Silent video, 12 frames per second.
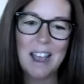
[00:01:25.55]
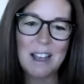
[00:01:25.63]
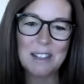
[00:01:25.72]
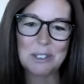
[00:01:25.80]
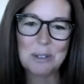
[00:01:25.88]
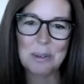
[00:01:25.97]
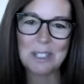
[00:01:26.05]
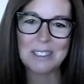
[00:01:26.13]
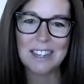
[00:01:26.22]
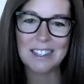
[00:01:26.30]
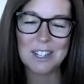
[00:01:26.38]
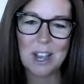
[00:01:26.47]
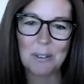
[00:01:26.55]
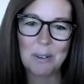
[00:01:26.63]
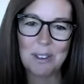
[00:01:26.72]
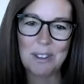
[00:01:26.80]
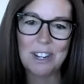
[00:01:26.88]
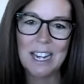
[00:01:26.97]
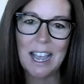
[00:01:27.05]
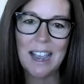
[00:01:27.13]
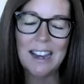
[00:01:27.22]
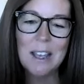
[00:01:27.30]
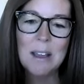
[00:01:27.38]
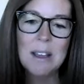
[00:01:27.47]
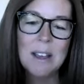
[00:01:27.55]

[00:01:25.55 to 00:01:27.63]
uh, super excited to talk with you today.